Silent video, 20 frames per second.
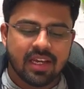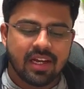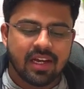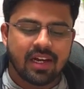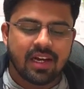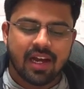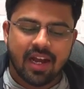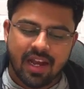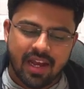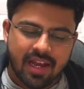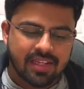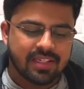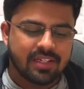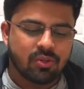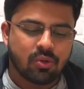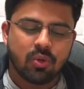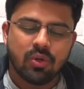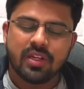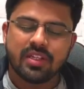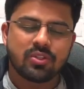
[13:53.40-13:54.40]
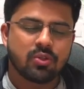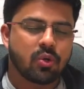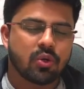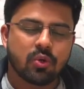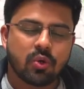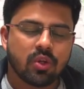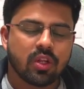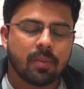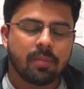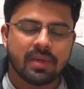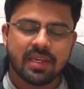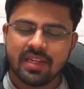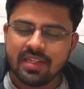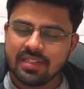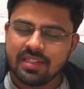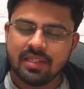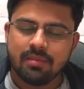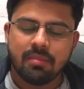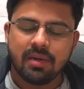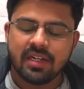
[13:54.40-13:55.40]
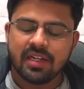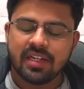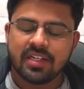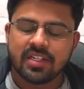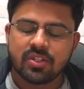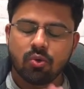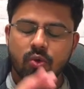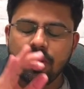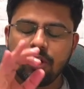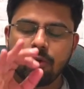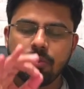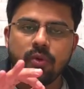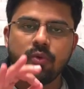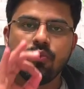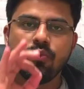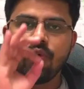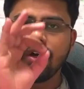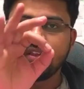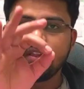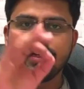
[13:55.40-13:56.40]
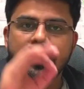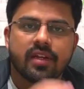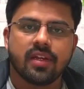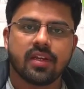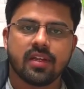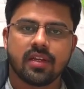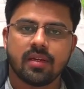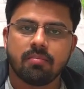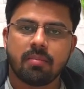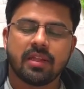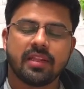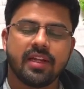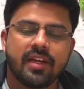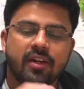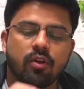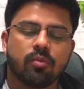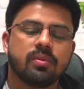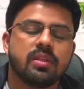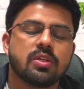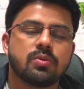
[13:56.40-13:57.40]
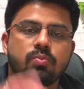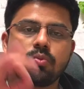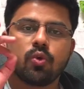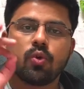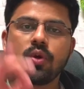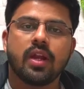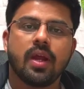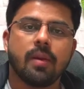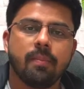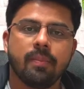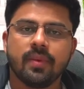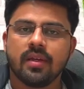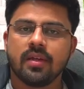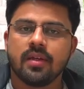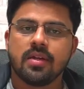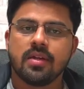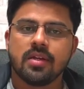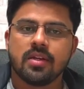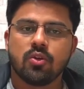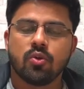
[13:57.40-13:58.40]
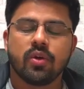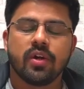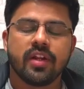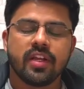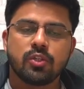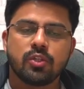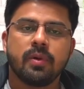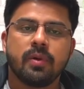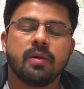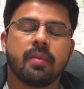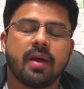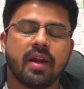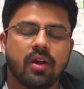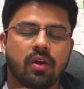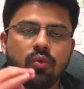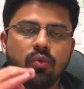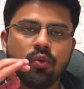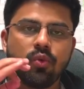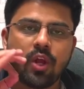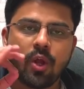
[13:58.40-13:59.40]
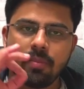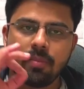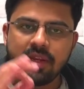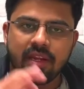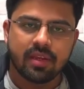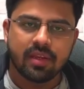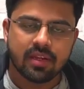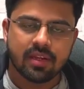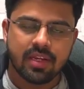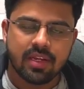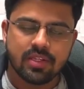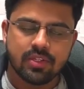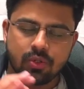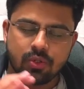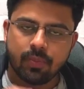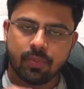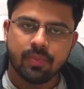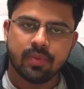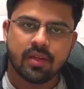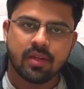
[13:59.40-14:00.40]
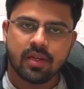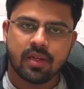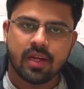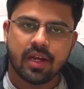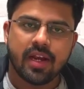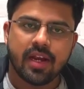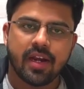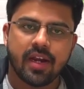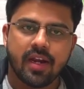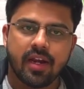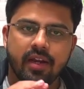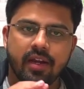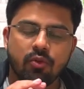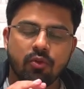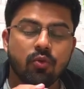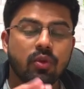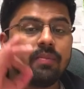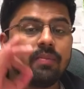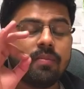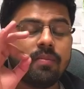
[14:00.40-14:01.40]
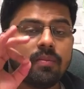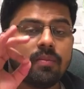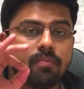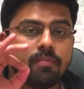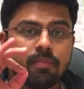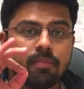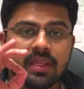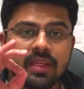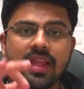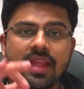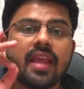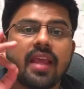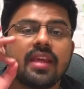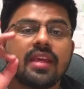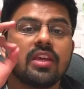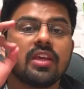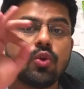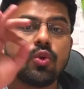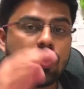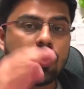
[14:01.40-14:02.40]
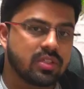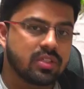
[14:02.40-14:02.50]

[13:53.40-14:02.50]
as I told, it's not going to be easy, but it's going to be worth it. By the end of this program, your reading speed would have been increased, and you will be thanking yourself